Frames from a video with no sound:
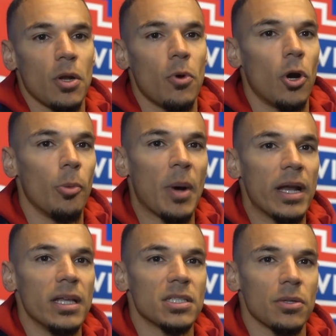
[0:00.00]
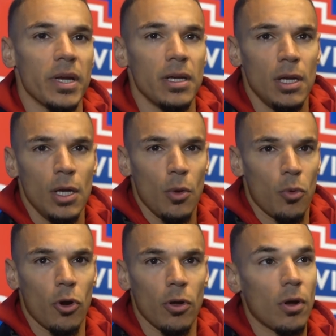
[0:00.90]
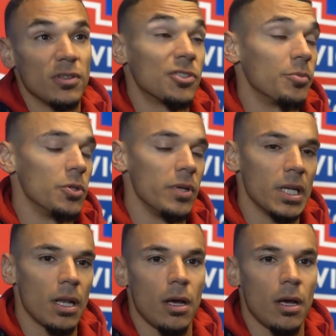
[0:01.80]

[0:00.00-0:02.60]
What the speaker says: We're all buying into it. We're all contributing.